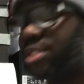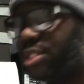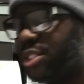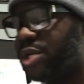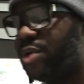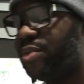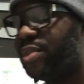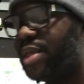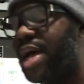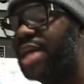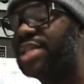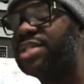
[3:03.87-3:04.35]

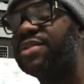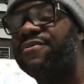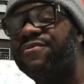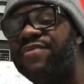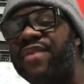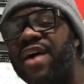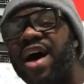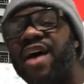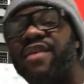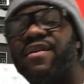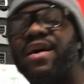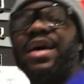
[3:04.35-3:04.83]

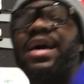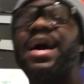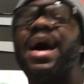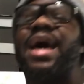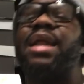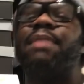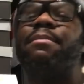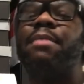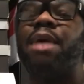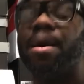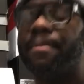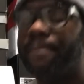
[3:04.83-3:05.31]
2005. I
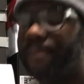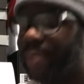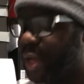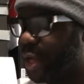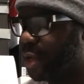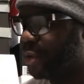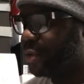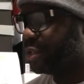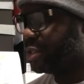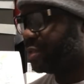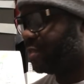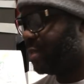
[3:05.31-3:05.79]
got them on
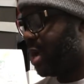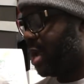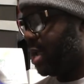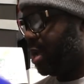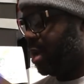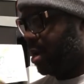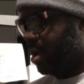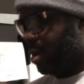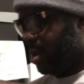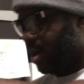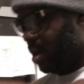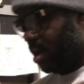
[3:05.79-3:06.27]
post right
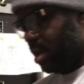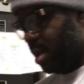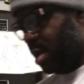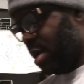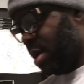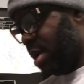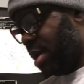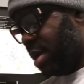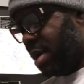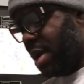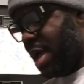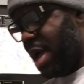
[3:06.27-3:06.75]
here.
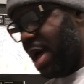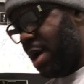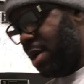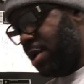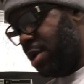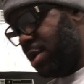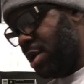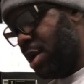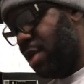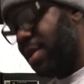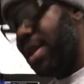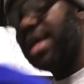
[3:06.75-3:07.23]
Now,
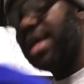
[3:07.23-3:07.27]
you know,